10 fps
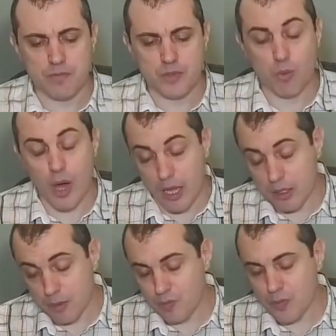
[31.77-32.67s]

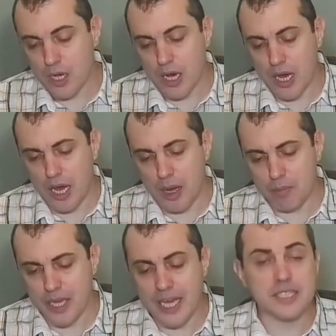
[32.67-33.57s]
Well,
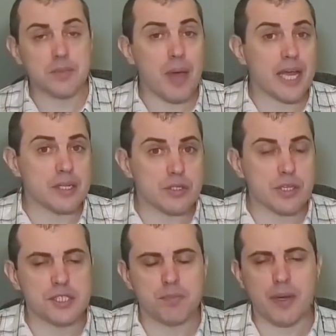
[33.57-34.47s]
um, it depends.
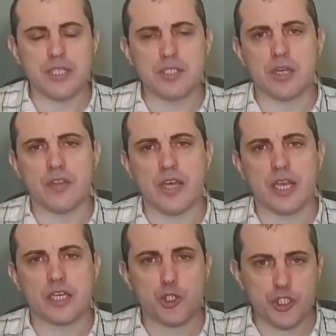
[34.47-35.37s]
It depends on the
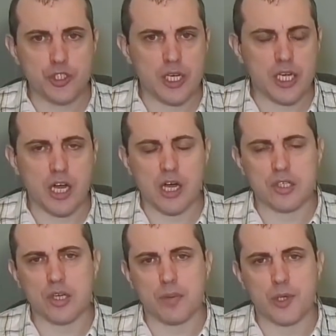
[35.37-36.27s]
electricity
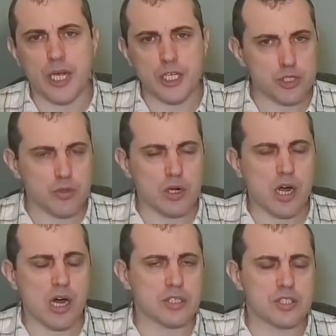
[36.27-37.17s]
cost, operational
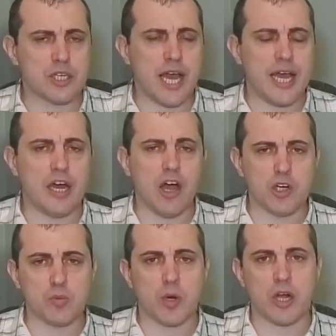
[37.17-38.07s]
cost, and
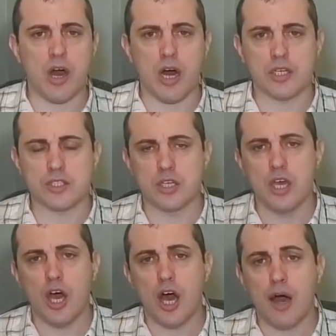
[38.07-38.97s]
hardware cost
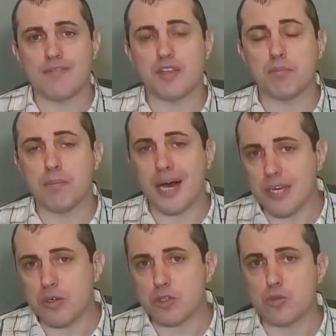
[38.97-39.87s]
of the
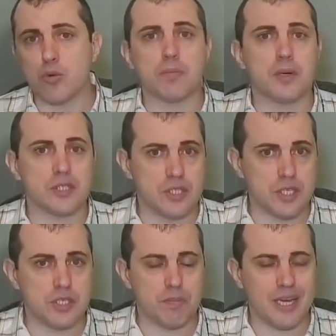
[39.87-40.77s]
miners who are
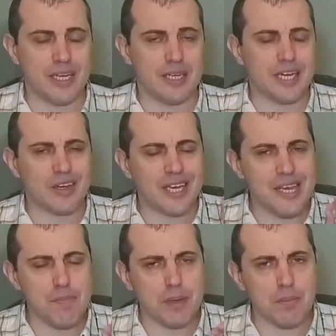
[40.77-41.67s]
participating. Now
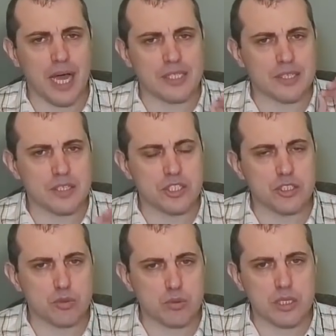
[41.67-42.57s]
keep in mind, and this
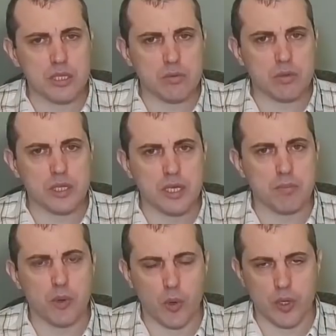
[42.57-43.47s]
is really, really
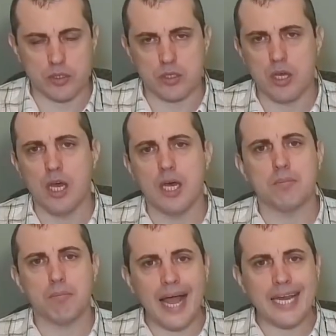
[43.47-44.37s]
important,
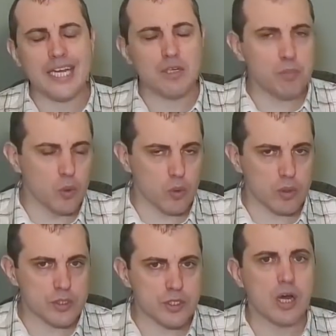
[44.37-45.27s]
mining
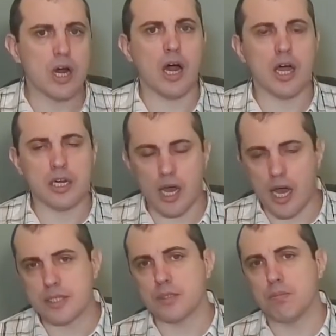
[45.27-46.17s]
pools are
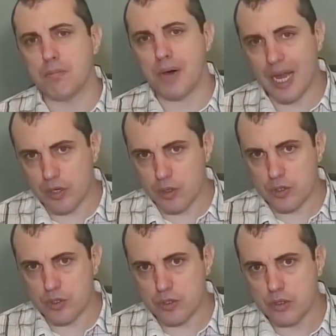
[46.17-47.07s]
not
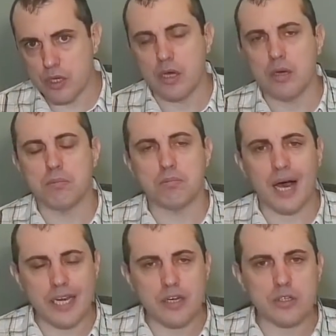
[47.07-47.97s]
miners.
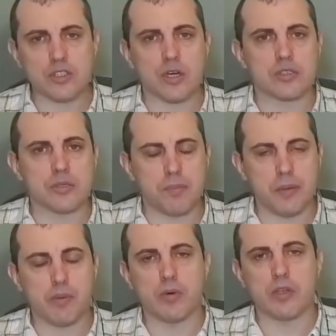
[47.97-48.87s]
Miners are the
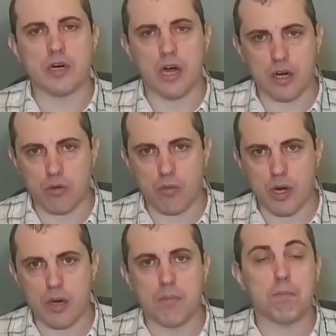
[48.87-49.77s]
people with the
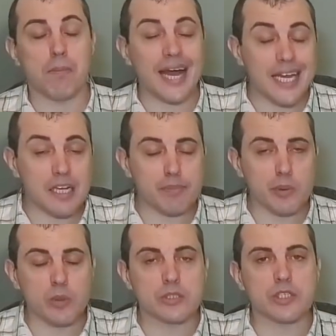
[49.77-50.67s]
hardware. Mining
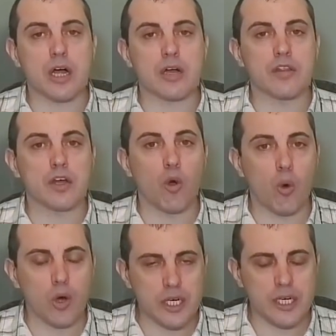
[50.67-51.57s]
pools are the
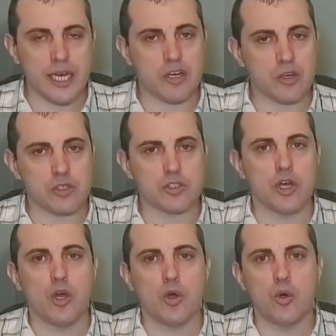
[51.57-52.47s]
coordinators
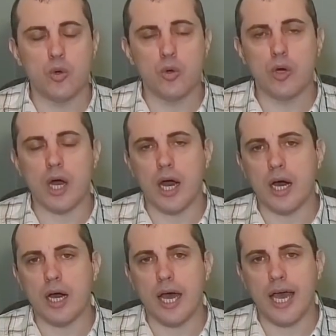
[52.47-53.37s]
who
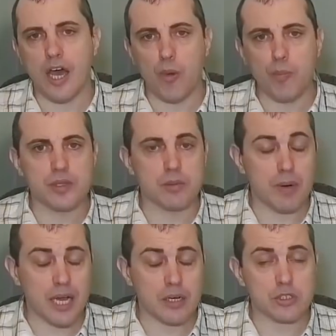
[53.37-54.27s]
uh, help the
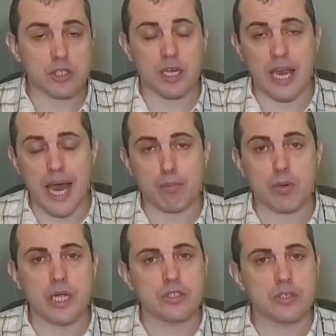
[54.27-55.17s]
miners
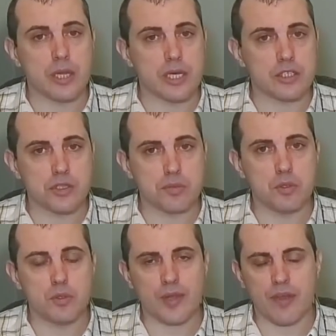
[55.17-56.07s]
collaborate so they can
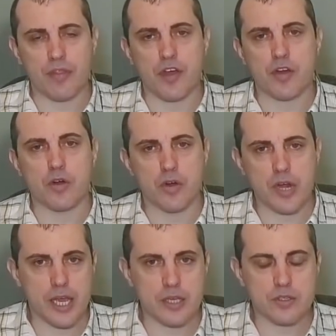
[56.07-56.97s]
smooth out their
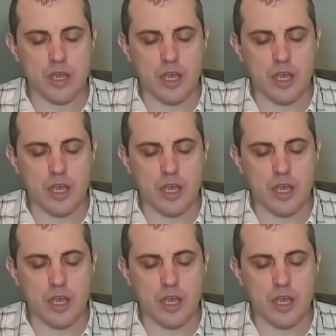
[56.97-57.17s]
earnings.